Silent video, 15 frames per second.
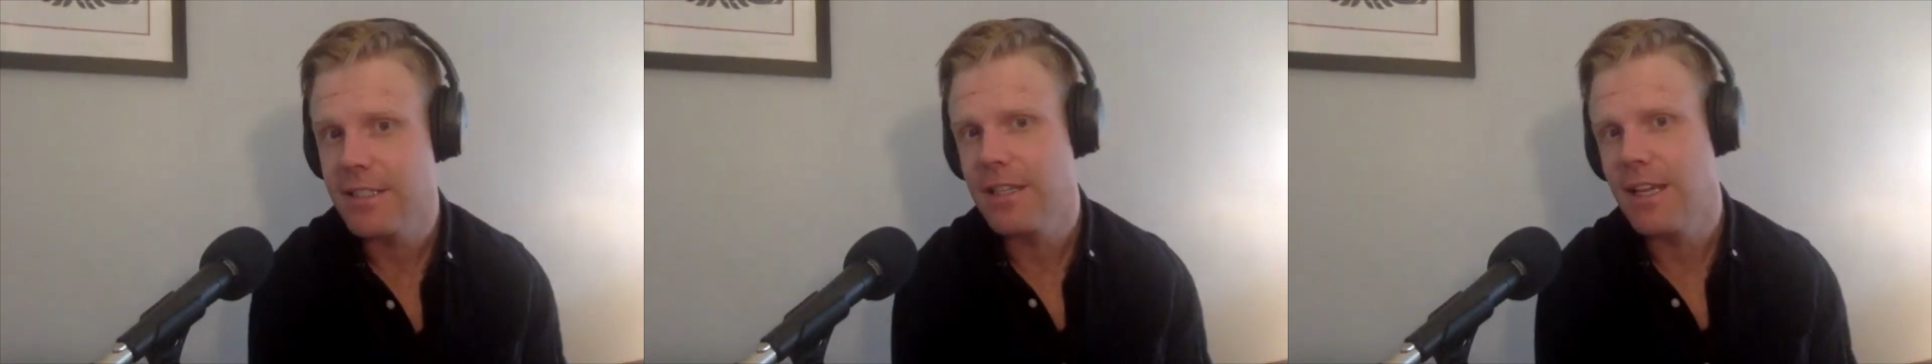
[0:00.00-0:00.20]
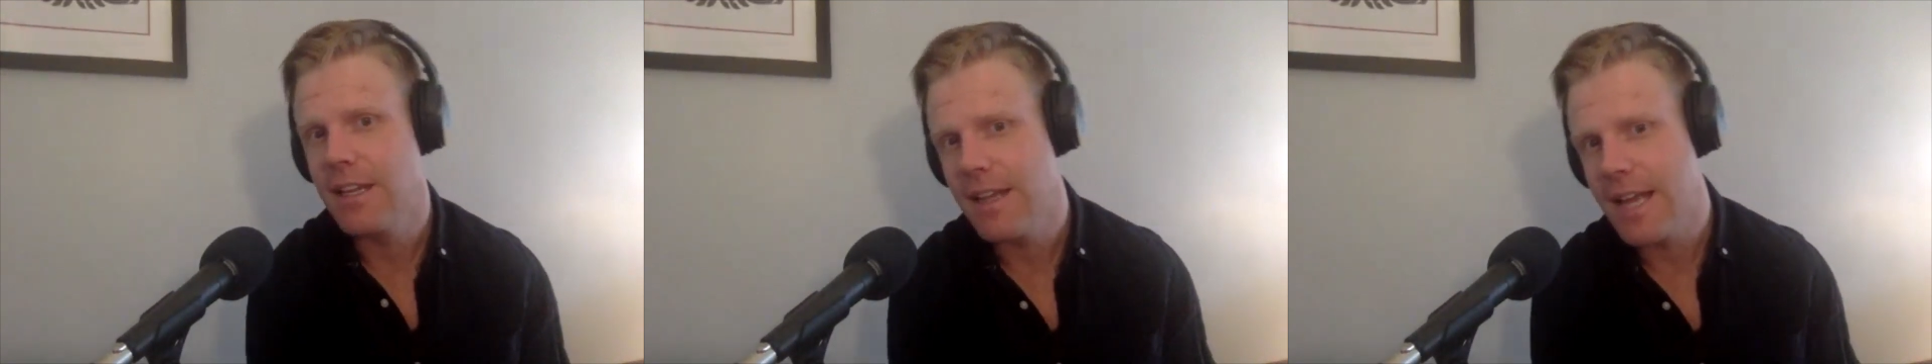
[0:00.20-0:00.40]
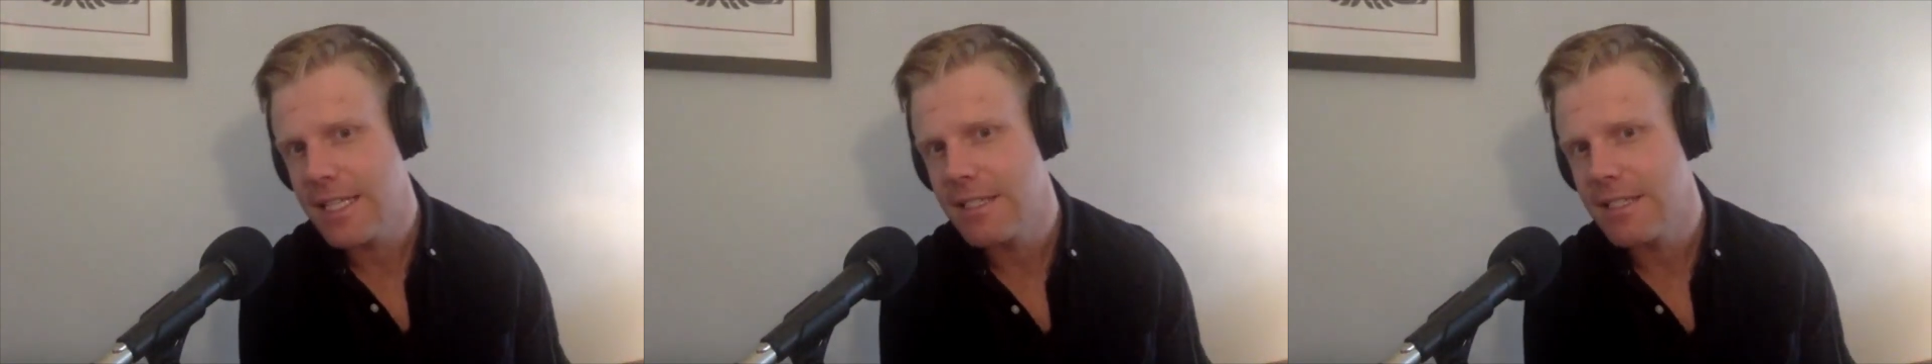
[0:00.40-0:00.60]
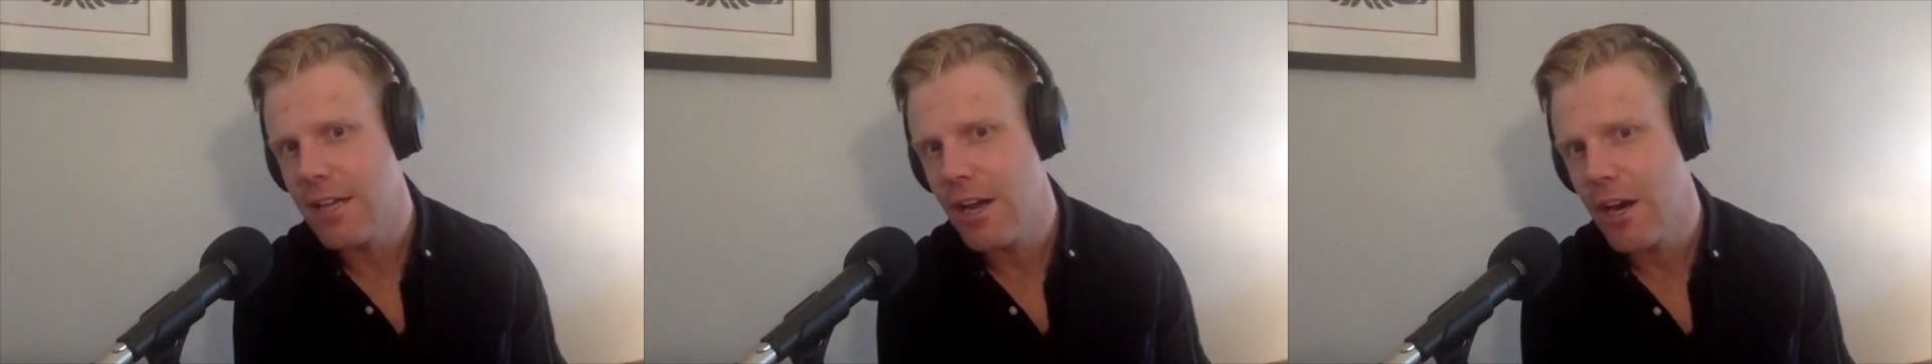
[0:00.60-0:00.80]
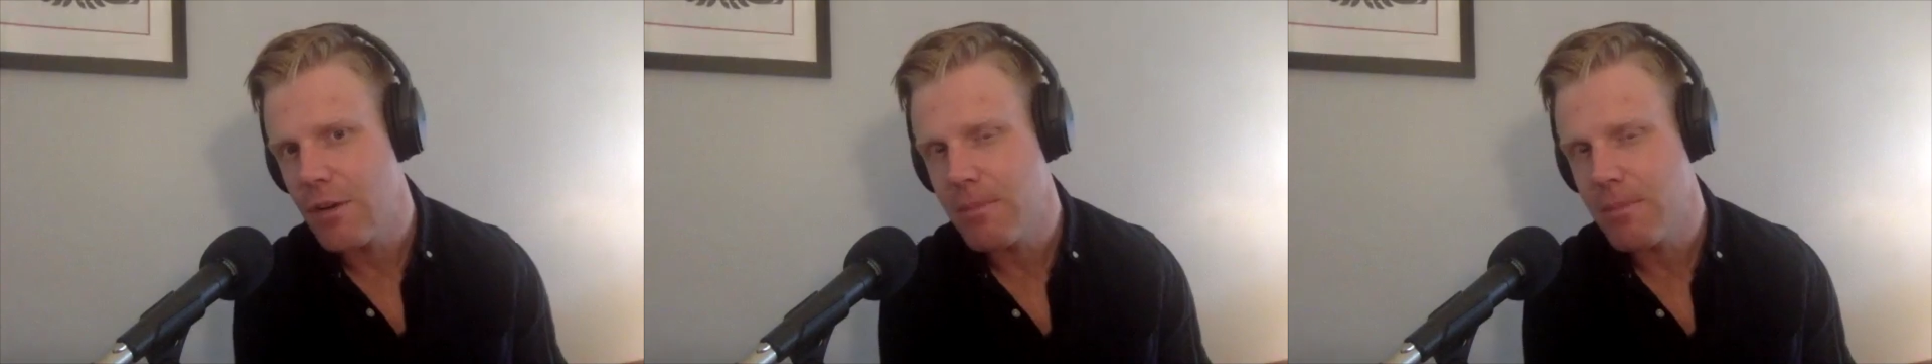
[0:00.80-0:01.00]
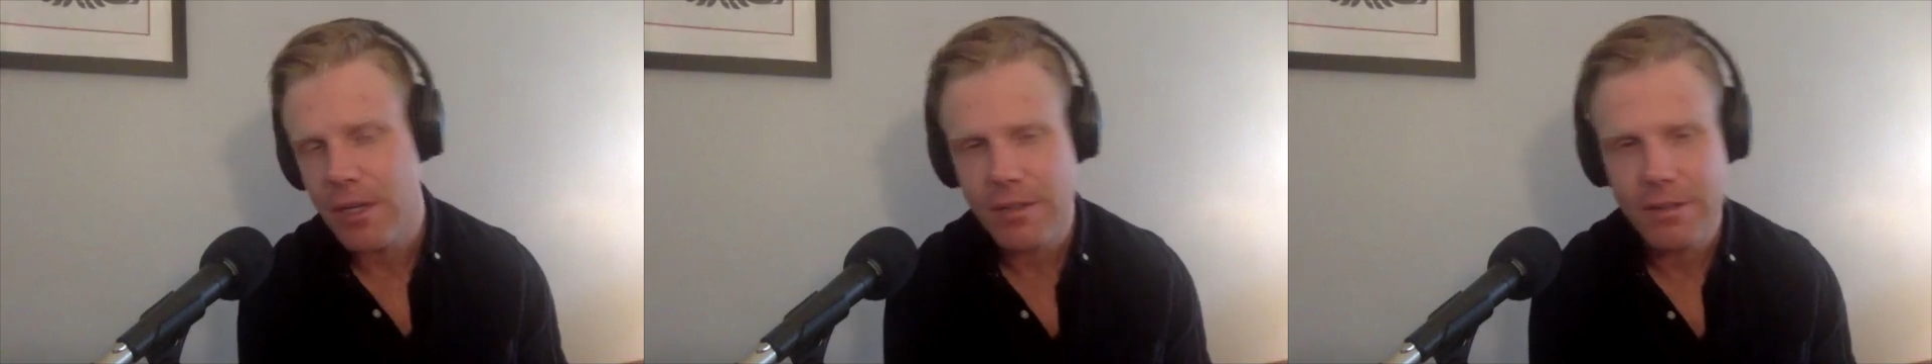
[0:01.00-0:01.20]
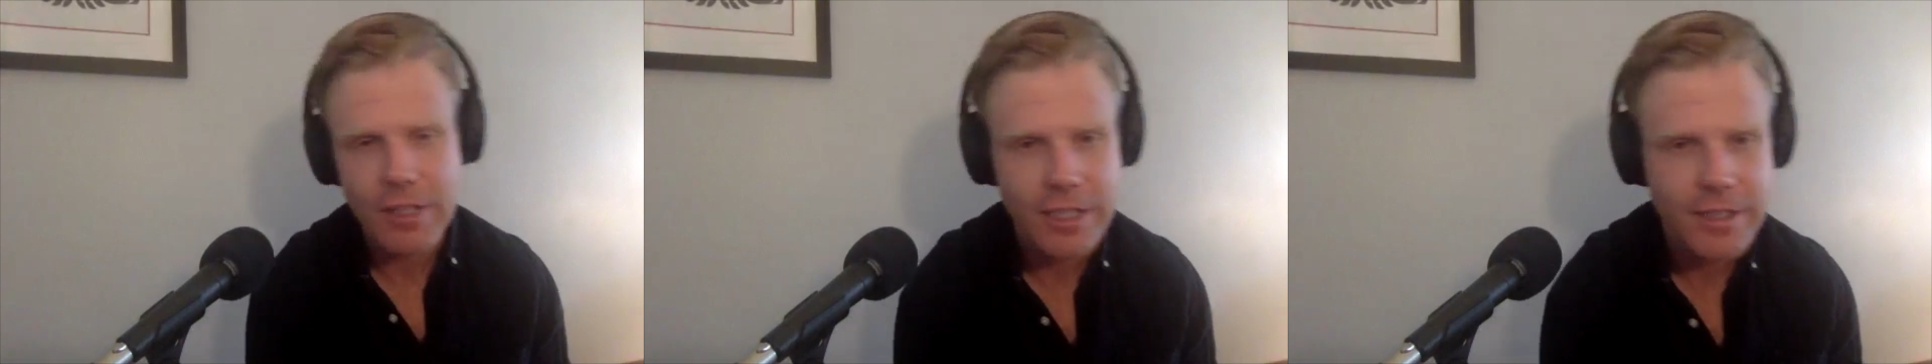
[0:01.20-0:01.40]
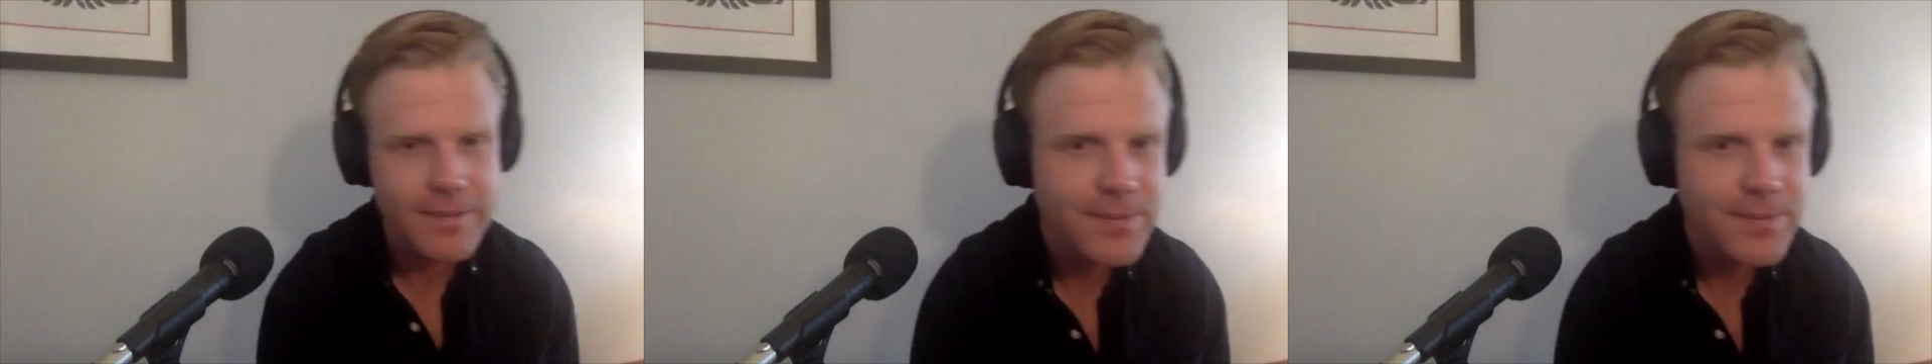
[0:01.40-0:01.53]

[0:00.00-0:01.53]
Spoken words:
And that's the hard part, right?